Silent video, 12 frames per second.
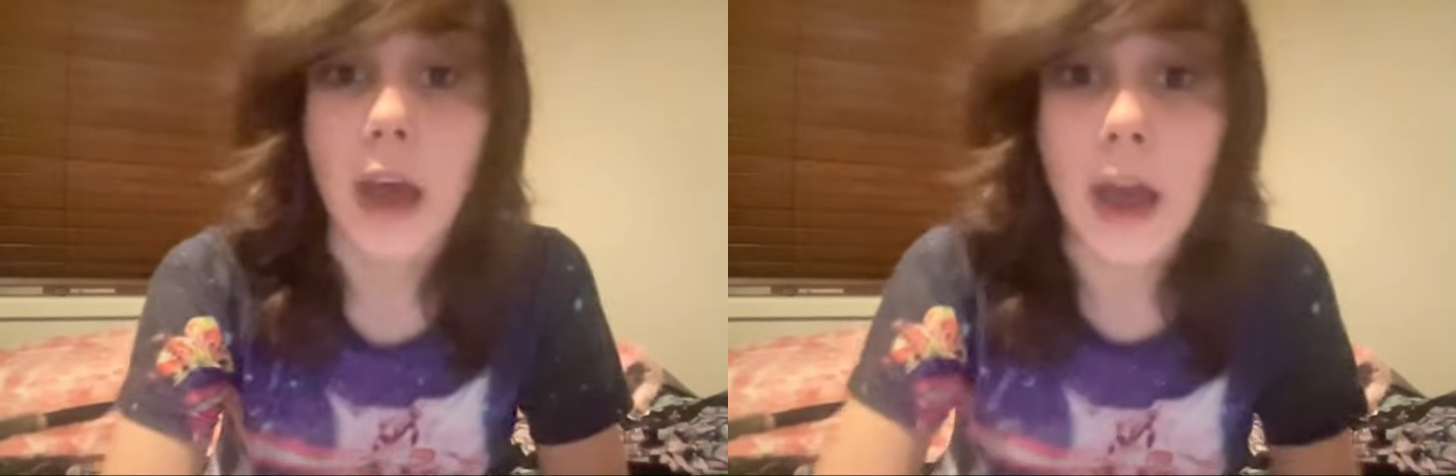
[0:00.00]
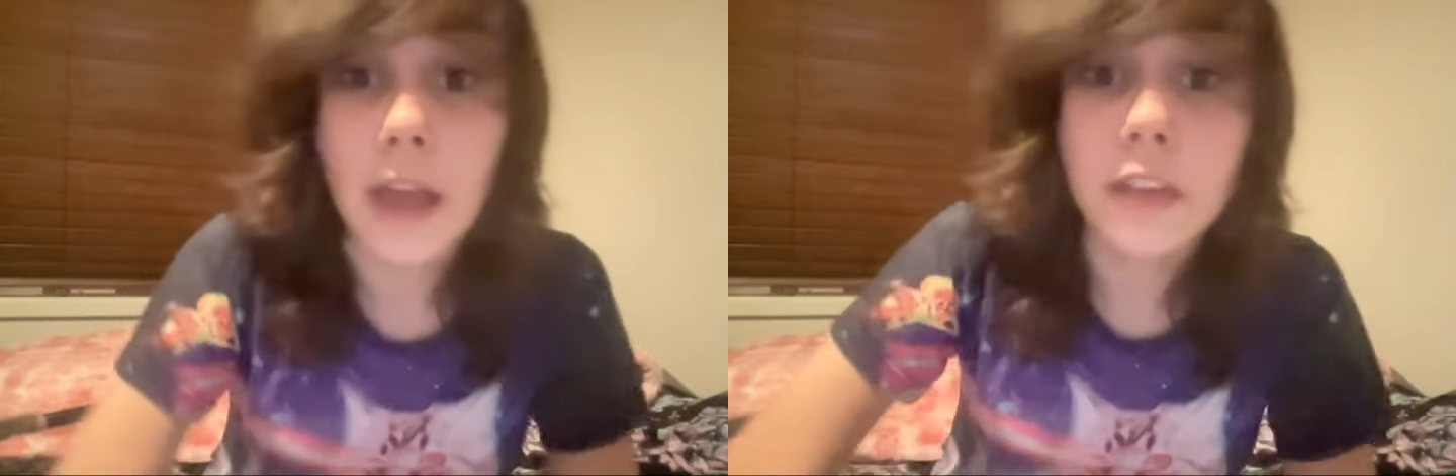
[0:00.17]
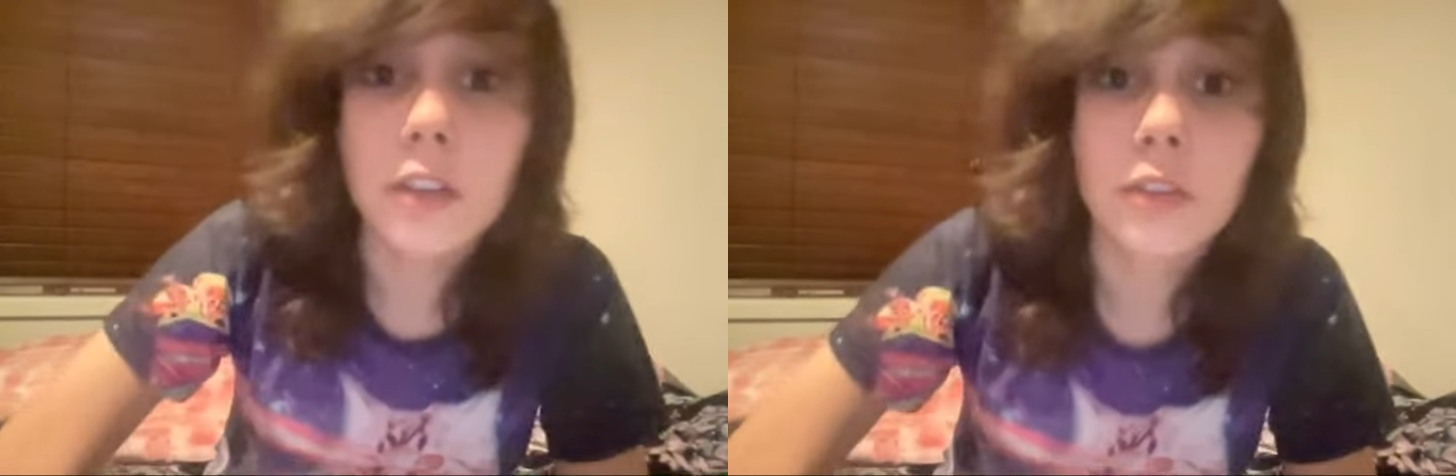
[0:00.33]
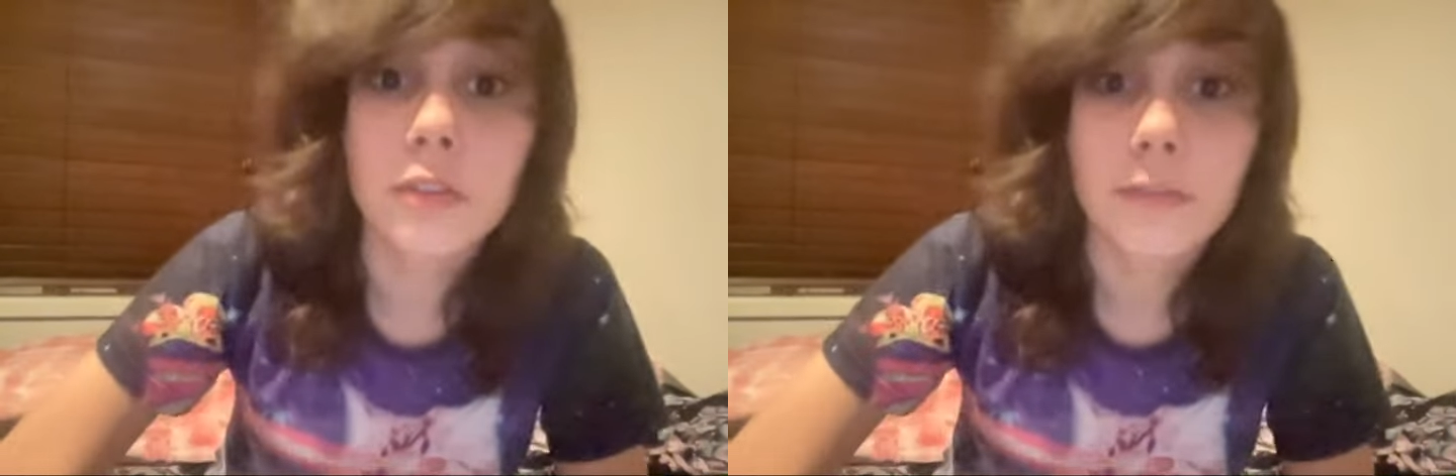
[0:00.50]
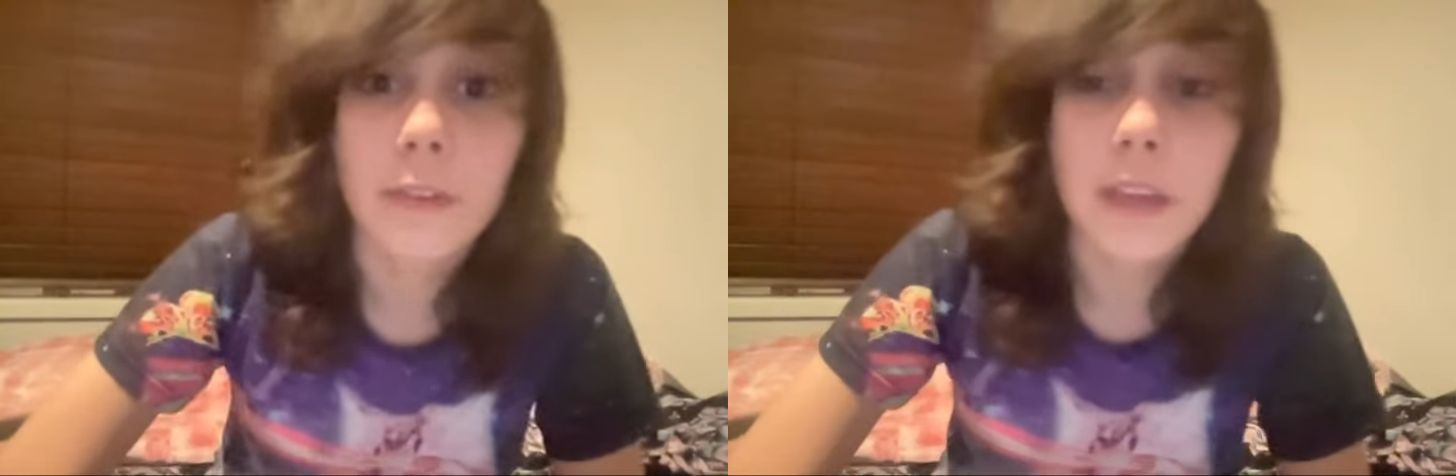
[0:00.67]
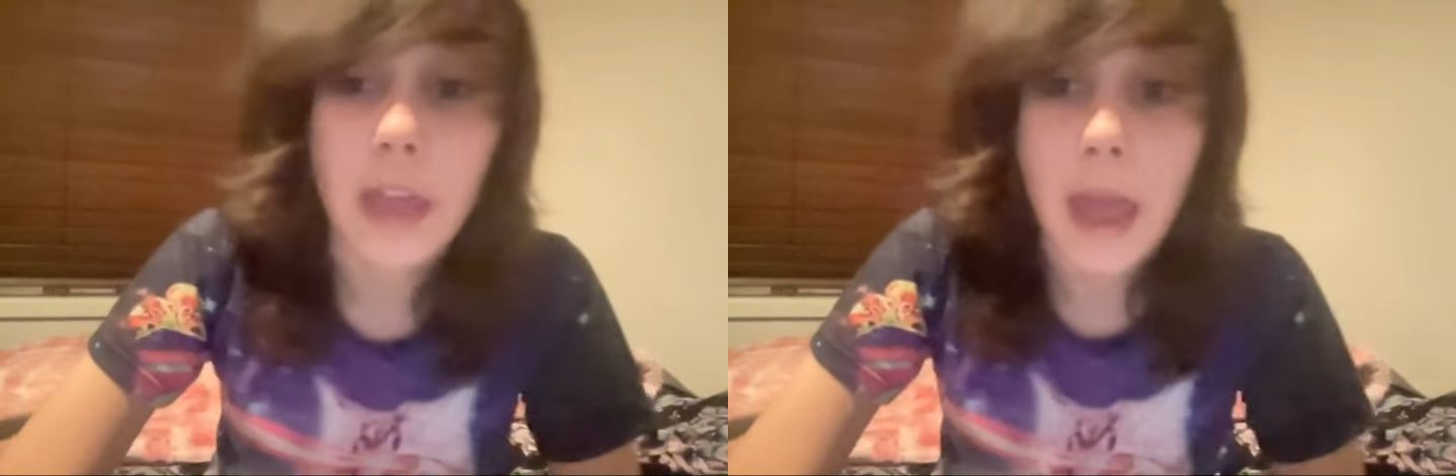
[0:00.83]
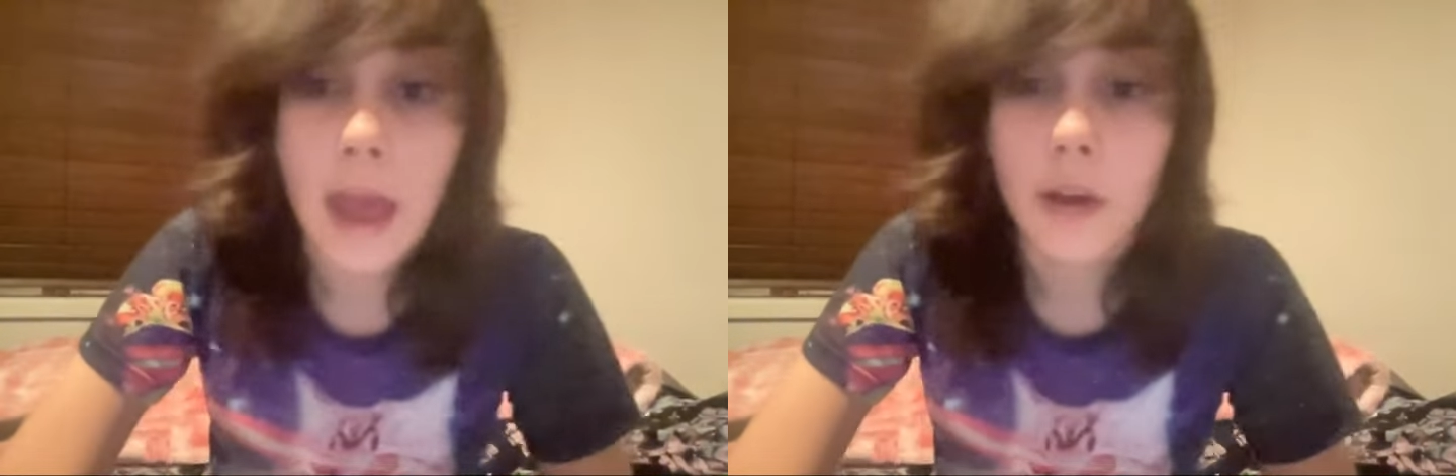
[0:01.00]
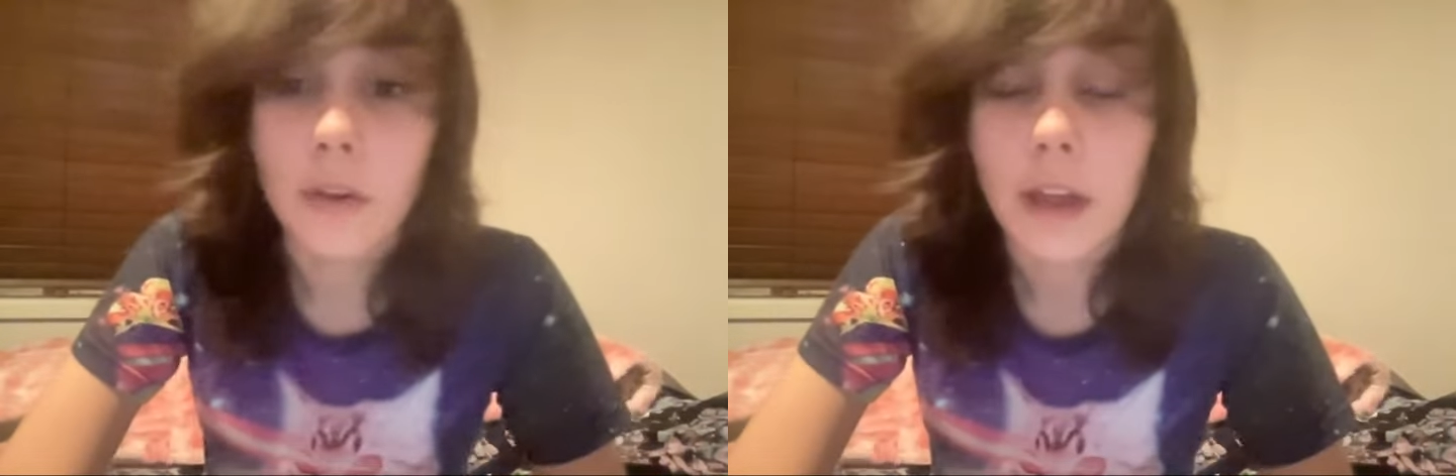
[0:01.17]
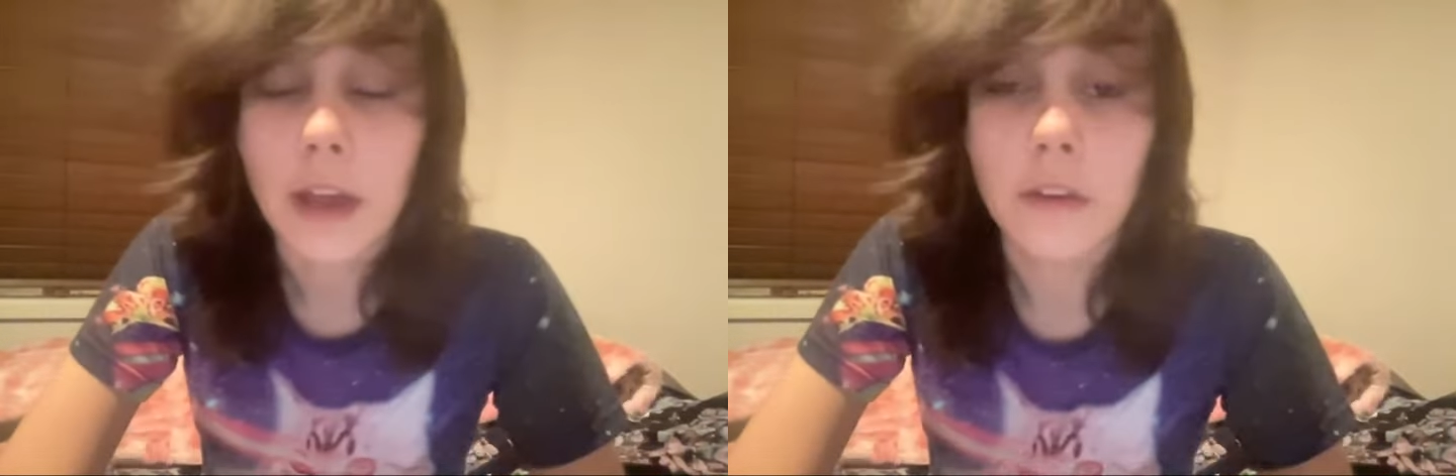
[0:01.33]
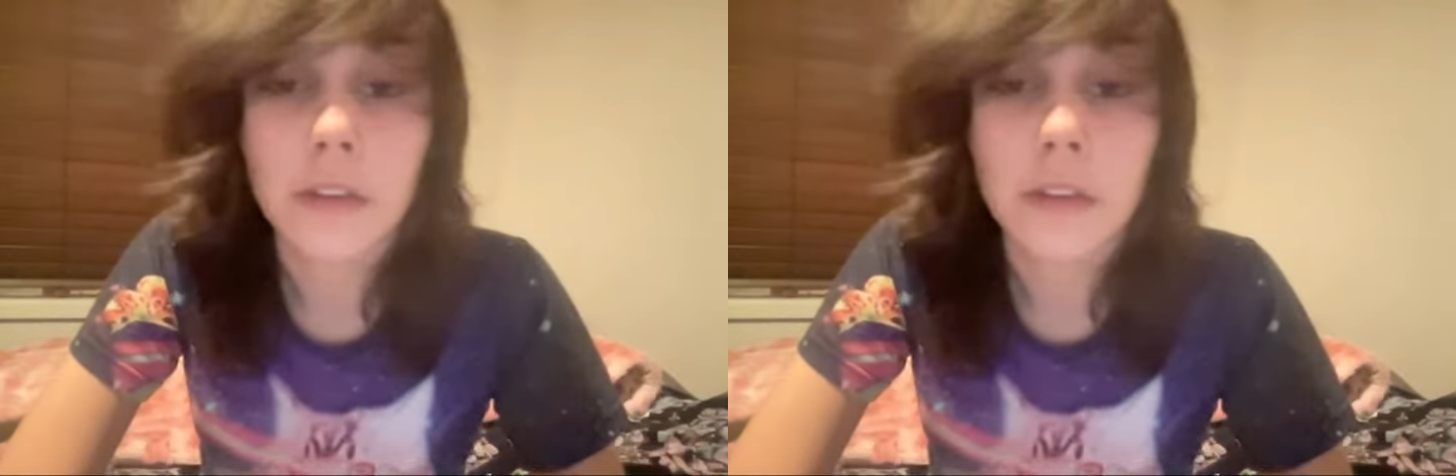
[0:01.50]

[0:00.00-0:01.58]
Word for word: I couldn't figure out how